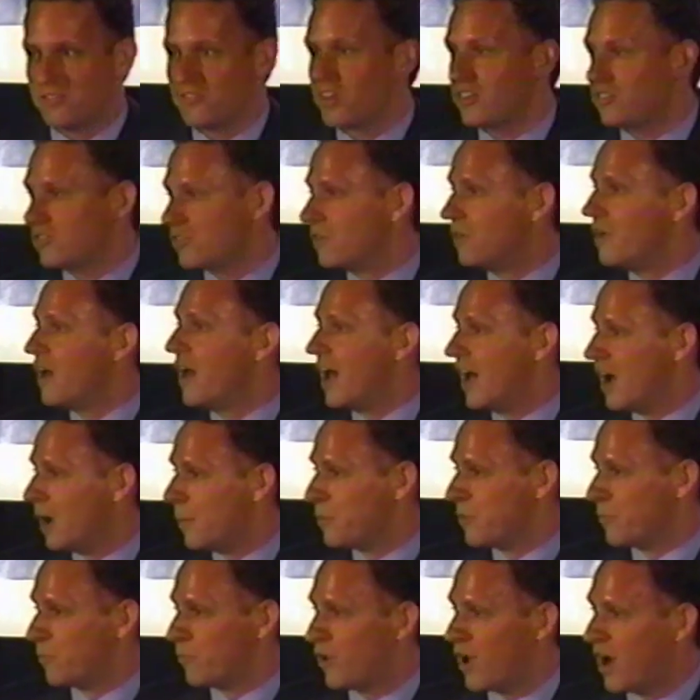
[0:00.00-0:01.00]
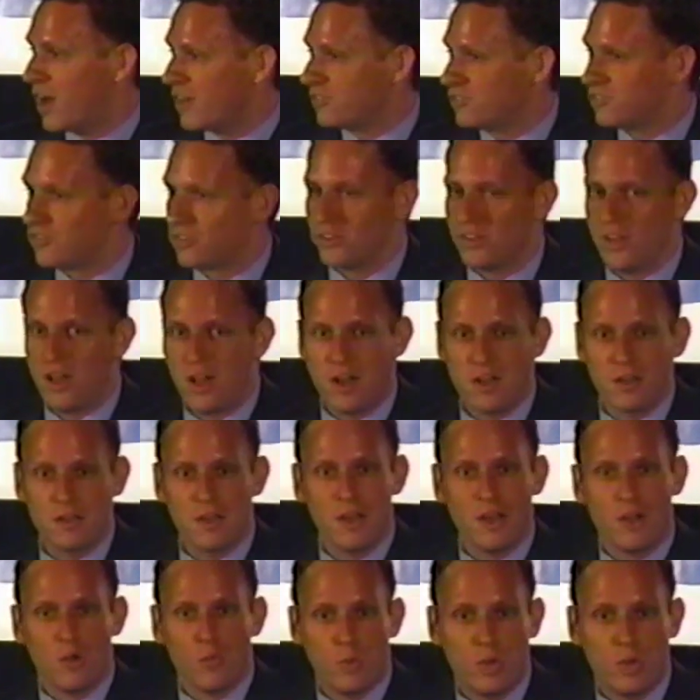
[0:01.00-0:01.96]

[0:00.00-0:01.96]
just to help the process along,